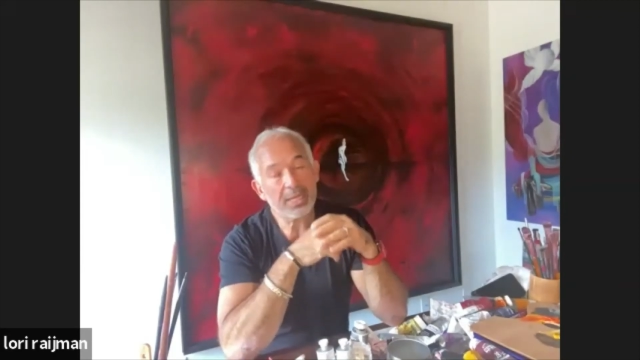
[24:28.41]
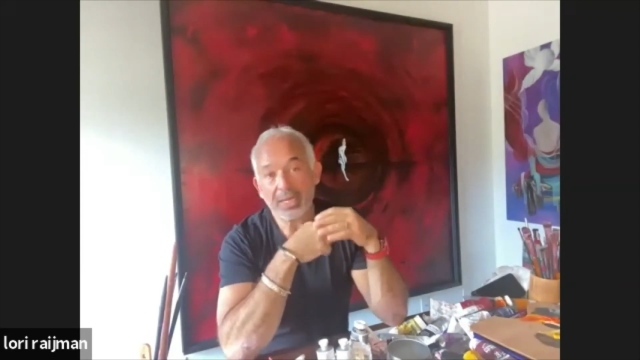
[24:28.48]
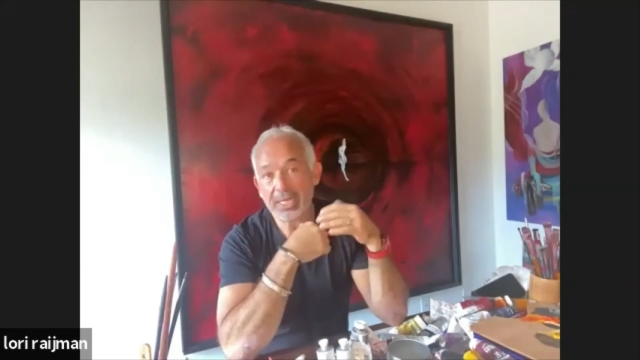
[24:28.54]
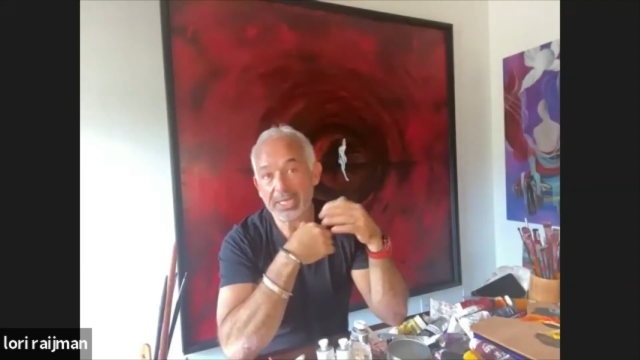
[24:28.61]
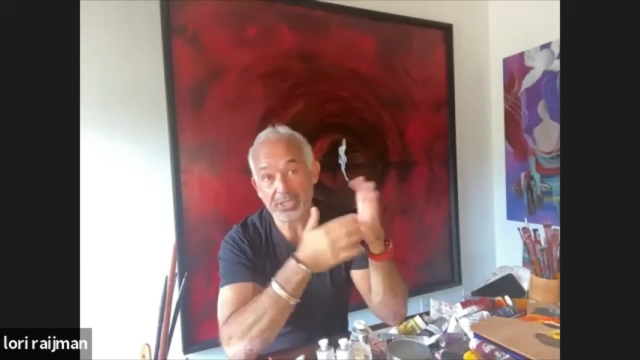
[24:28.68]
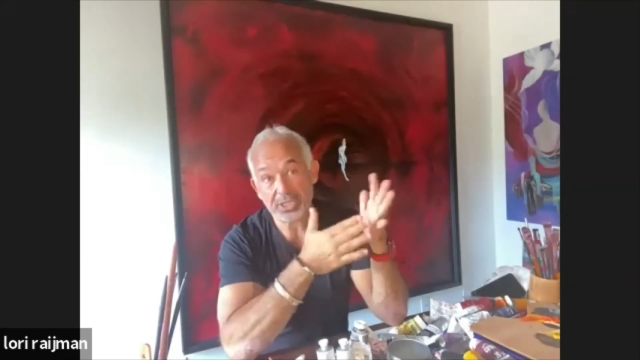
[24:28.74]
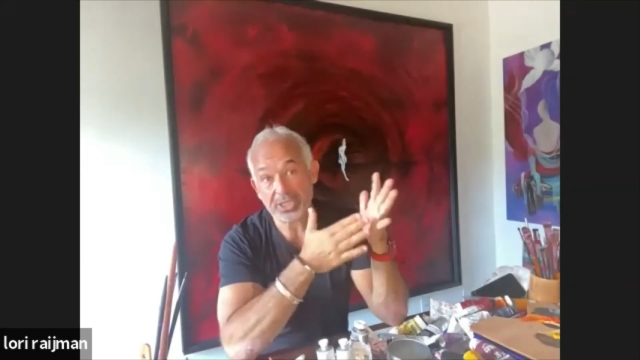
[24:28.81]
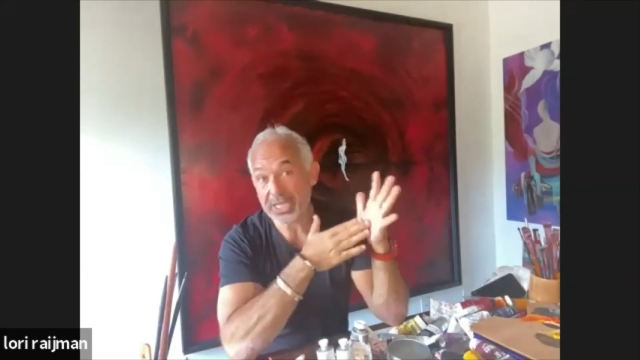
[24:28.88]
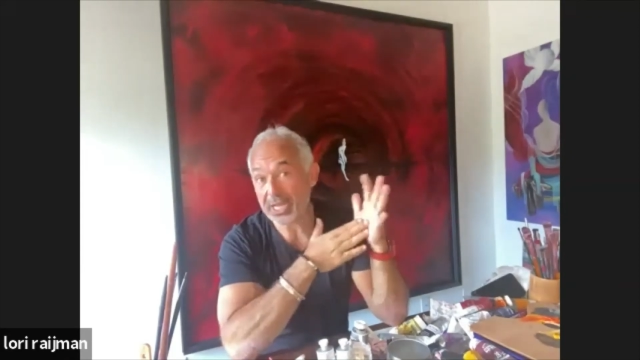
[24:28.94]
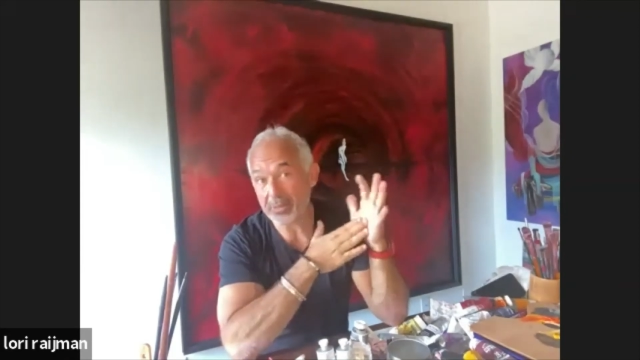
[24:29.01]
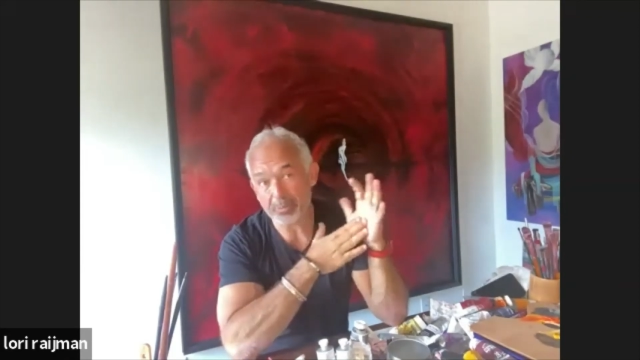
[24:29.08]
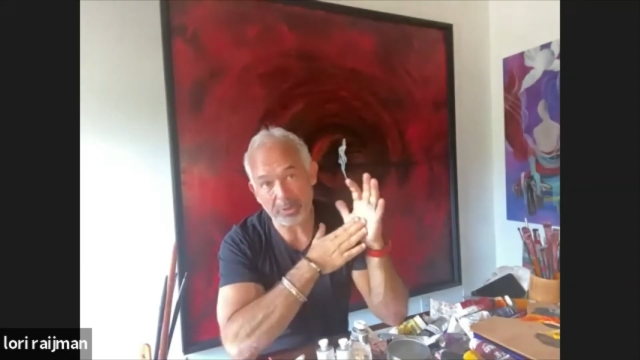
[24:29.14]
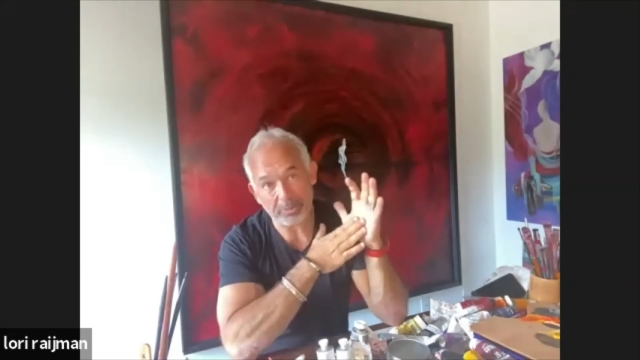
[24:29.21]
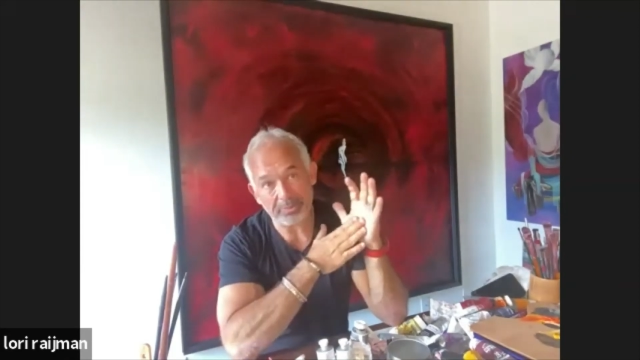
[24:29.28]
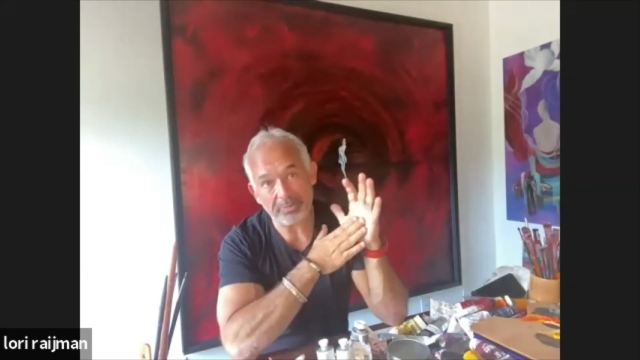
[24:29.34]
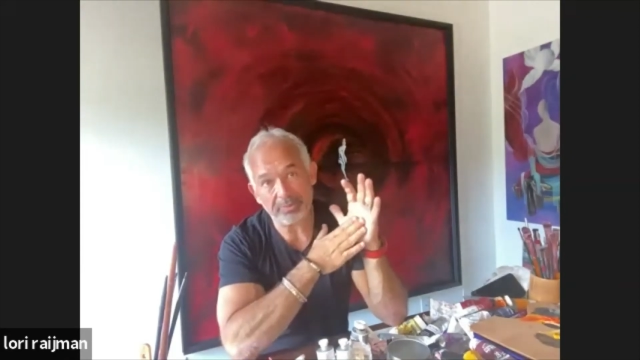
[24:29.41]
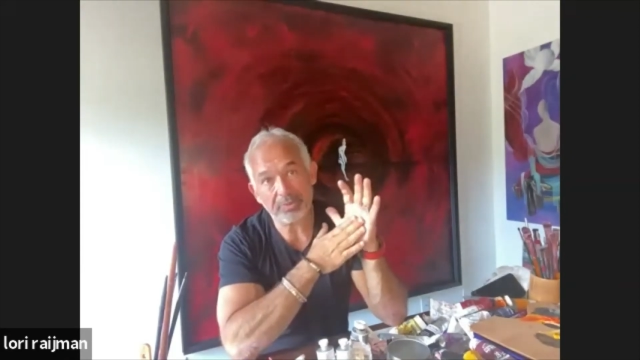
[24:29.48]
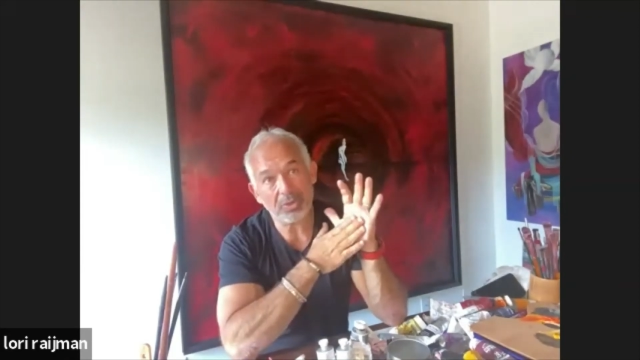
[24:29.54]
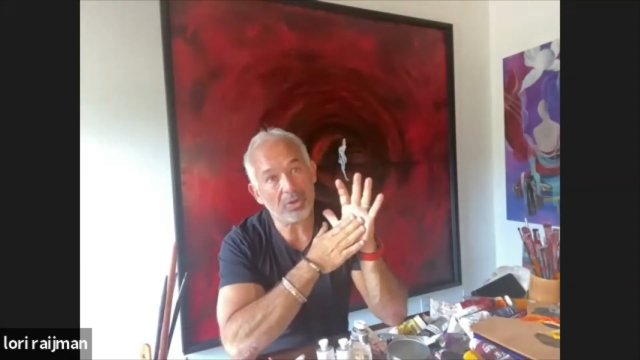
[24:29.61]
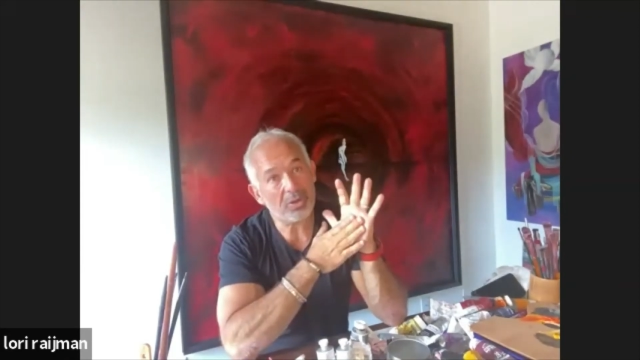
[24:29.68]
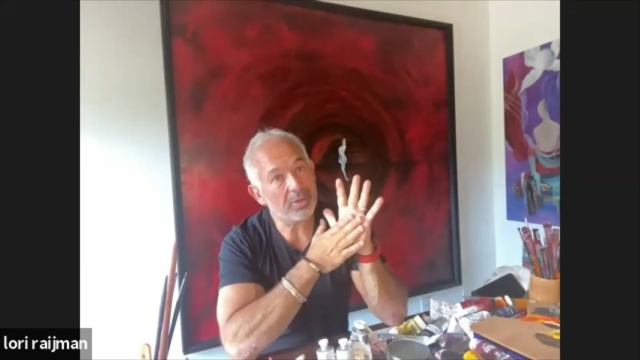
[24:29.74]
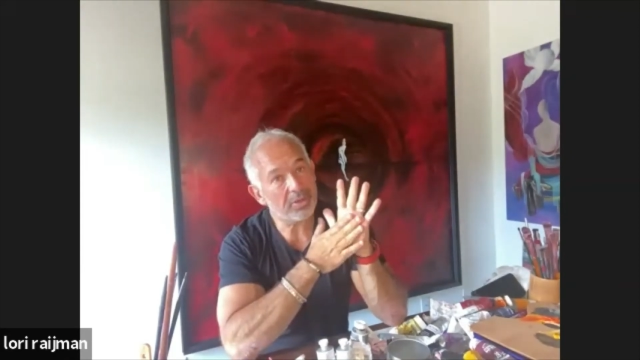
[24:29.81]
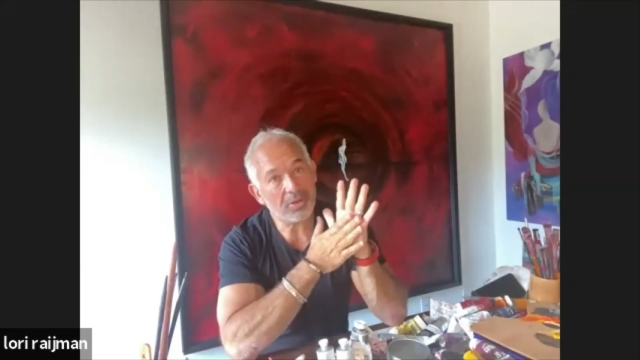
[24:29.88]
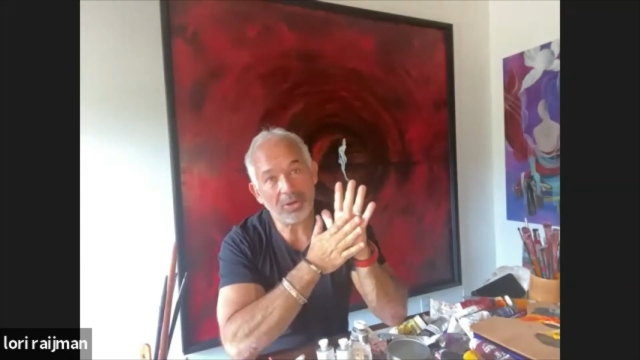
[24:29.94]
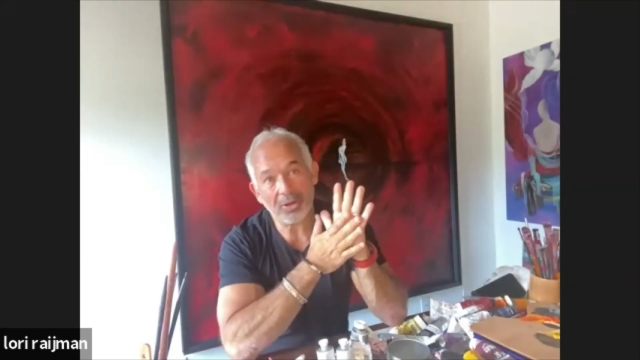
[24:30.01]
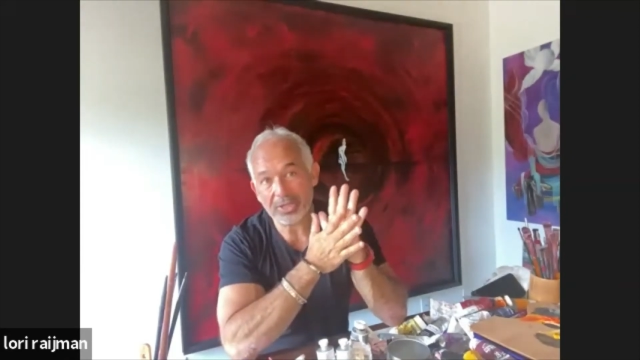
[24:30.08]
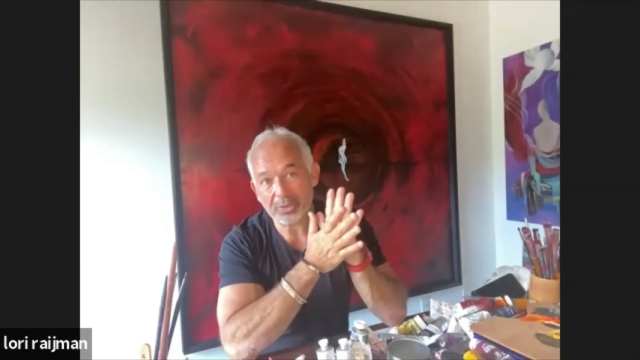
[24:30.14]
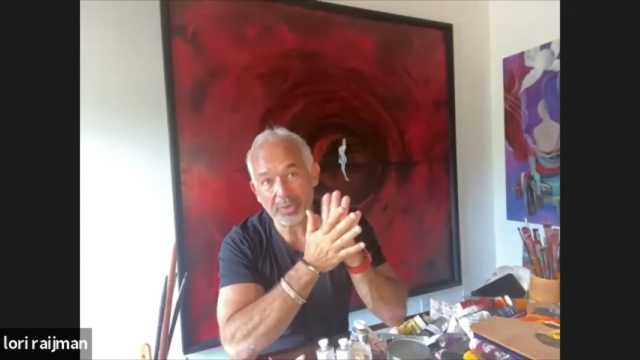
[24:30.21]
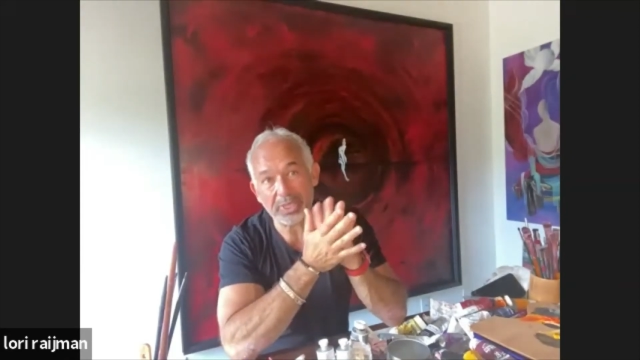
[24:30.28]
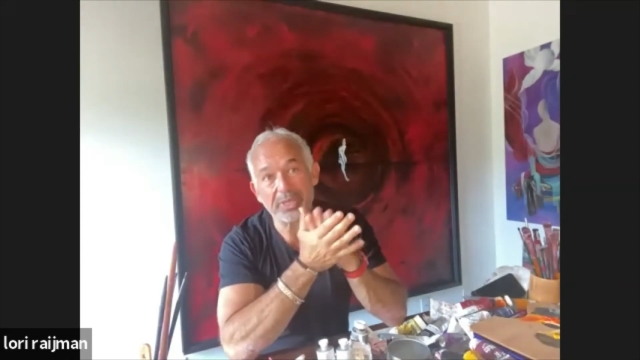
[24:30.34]
Let's just help them all
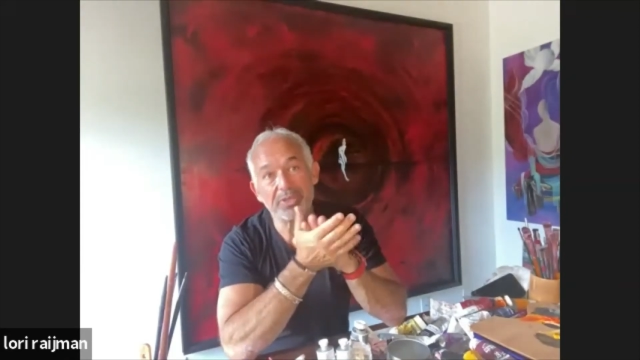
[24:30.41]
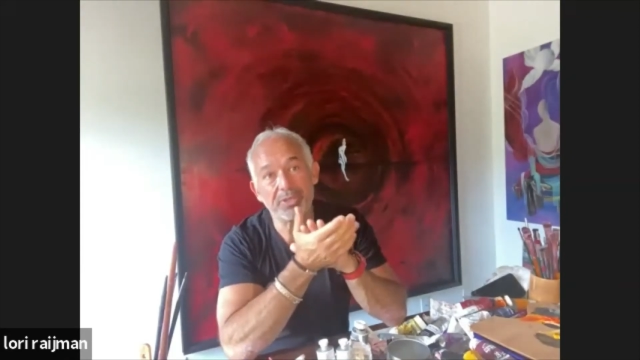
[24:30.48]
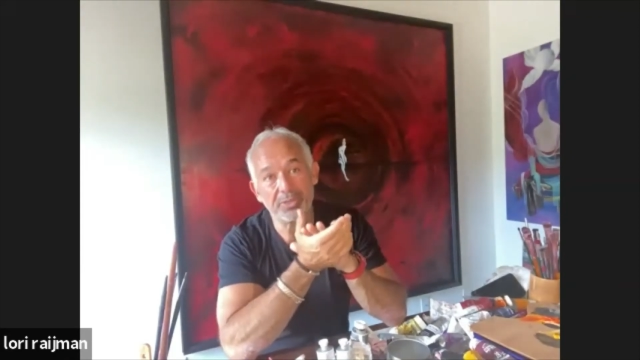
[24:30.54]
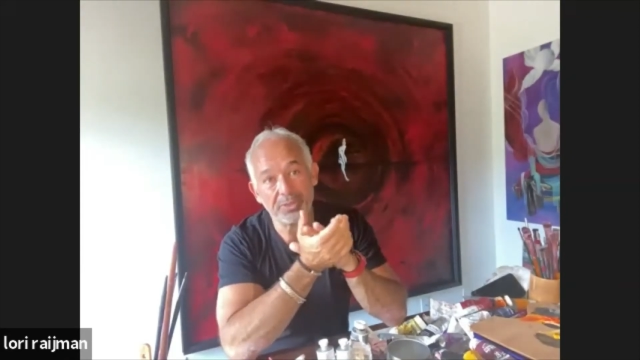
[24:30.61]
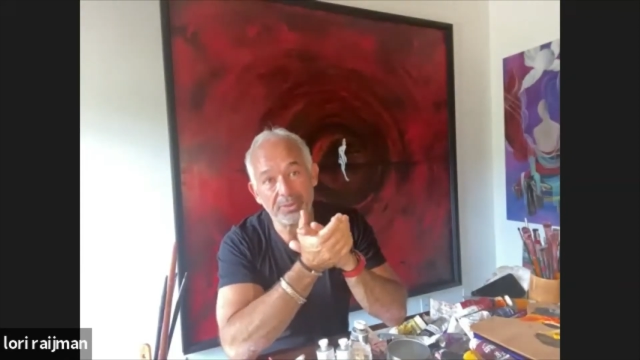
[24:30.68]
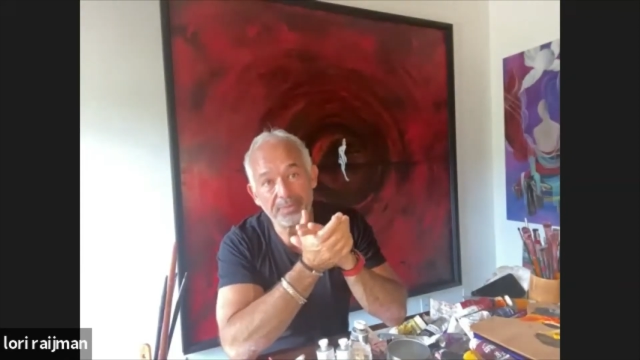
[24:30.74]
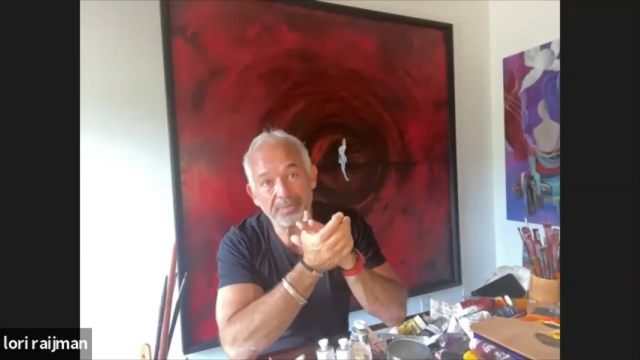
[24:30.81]
the way through.